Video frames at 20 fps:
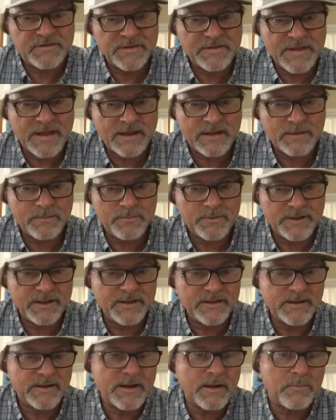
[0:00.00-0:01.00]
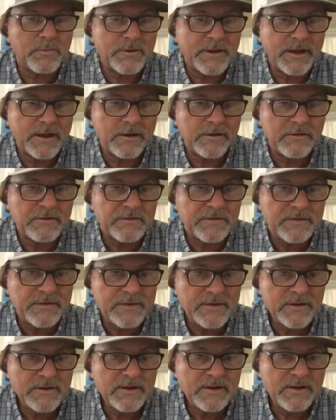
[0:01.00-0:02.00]
that complete in a couple years,
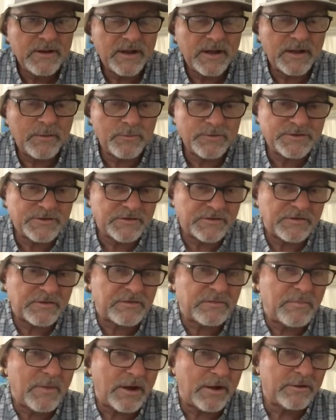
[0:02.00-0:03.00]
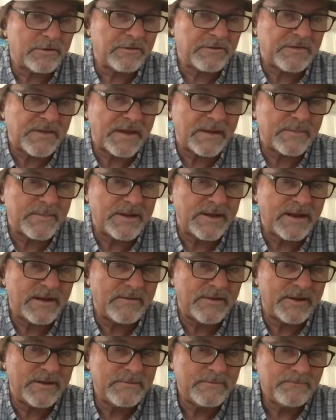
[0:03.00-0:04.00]
which is a smaller segment of
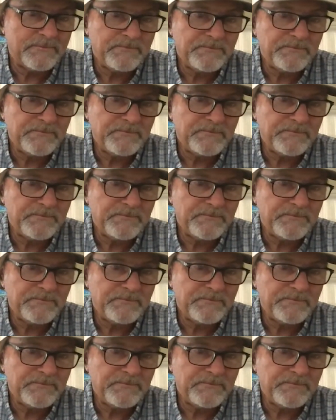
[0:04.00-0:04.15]
it.